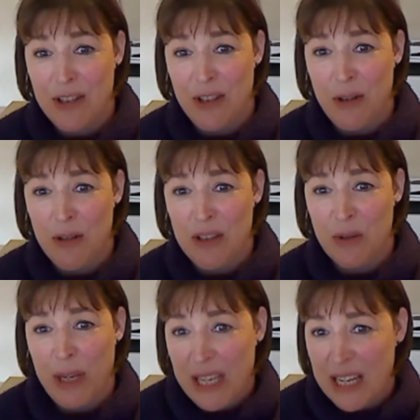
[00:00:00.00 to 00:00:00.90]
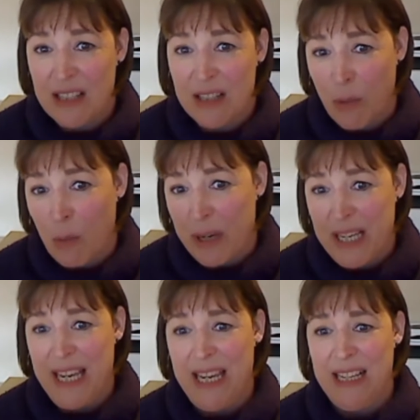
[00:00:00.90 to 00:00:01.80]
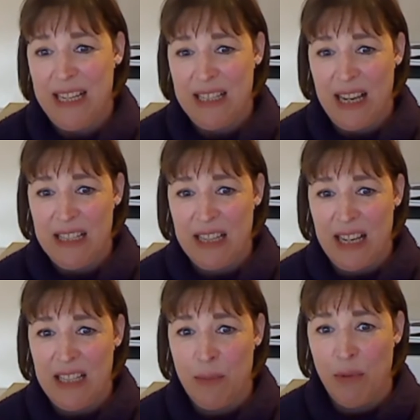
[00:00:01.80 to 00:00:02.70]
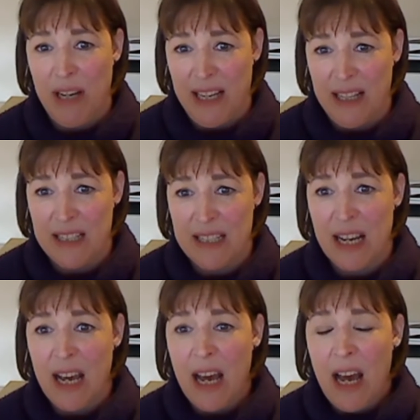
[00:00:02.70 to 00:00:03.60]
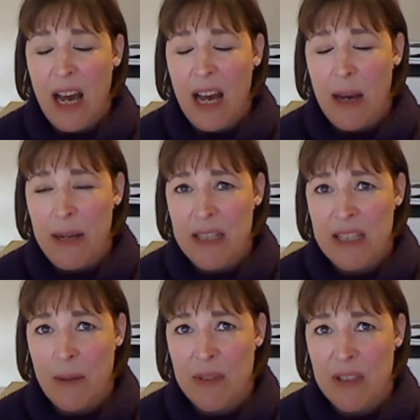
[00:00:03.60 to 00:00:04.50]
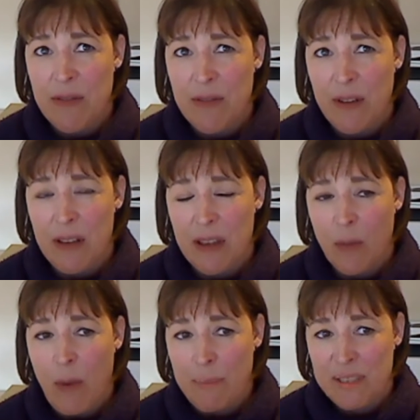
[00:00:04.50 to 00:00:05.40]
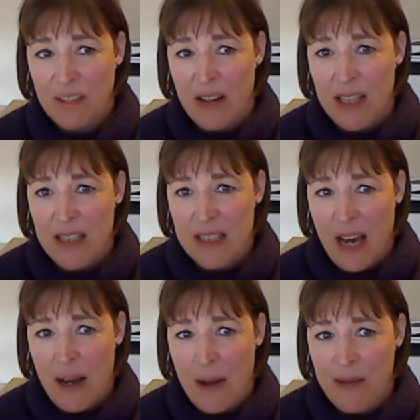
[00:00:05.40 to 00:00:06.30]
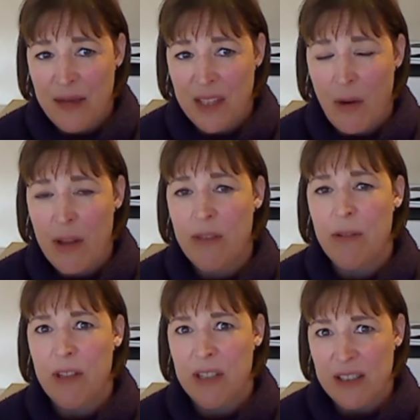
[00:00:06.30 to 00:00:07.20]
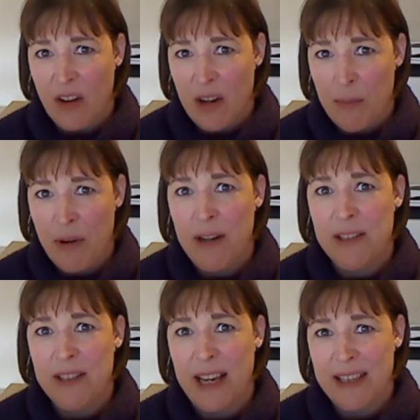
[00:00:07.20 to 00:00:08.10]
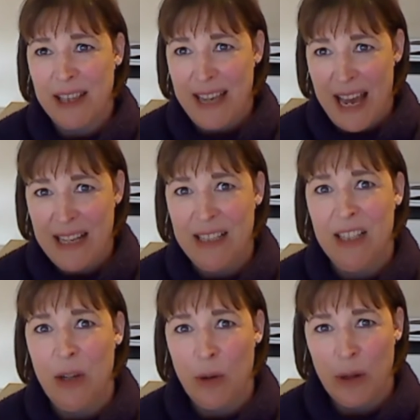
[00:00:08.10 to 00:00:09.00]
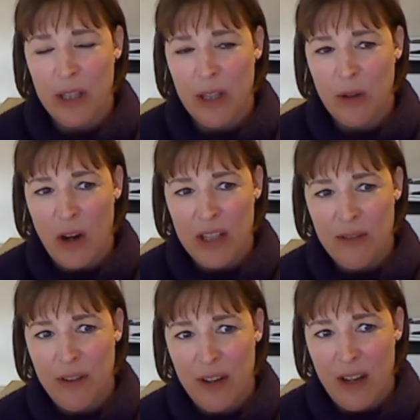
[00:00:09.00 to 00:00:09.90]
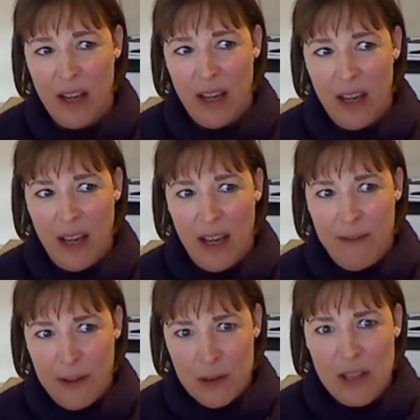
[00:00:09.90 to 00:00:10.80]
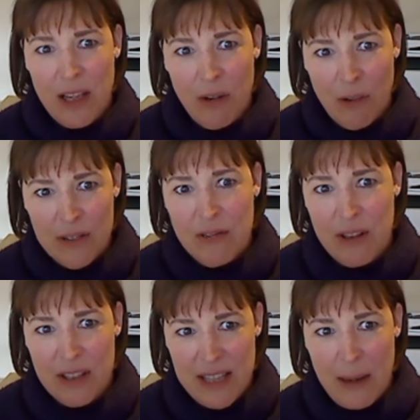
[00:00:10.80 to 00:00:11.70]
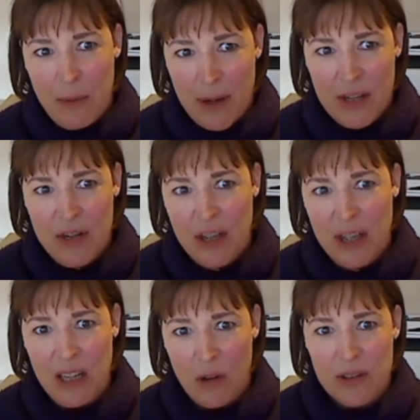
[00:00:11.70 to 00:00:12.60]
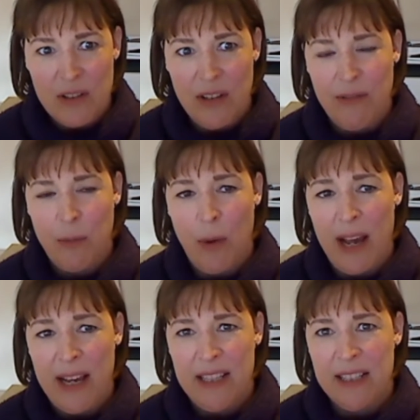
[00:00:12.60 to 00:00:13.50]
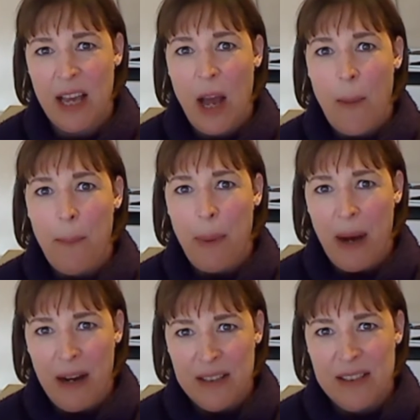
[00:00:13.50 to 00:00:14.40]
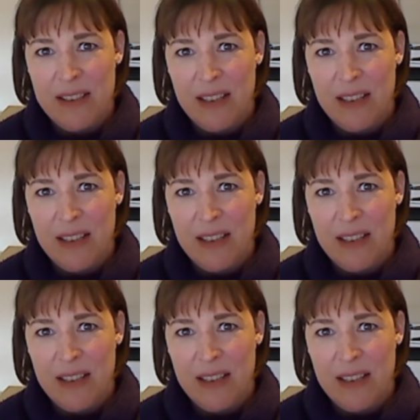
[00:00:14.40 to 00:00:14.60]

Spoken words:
to tweak it to what we need is brilliant. In terms of the website, going through the design process, again, you kind of, it feels like you're answering the same question in lots of different ways, but